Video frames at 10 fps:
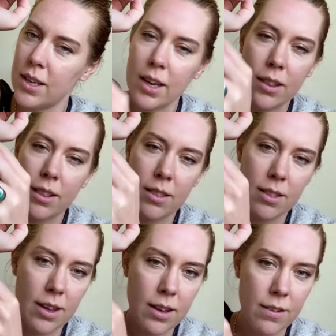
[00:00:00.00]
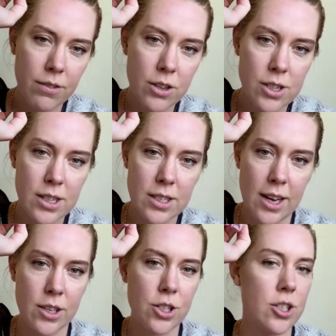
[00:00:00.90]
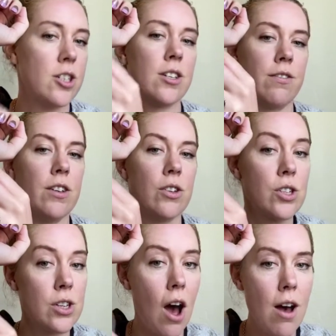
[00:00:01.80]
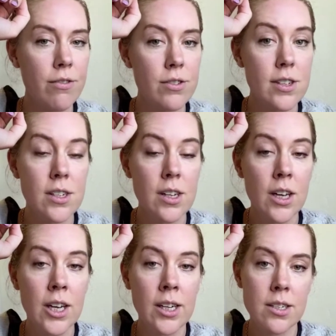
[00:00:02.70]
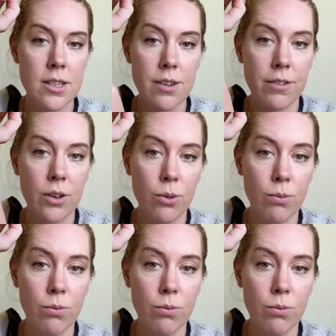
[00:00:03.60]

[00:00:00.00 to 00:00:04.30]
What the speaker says: And think of your skin texture. Does it feel soft? Does it feel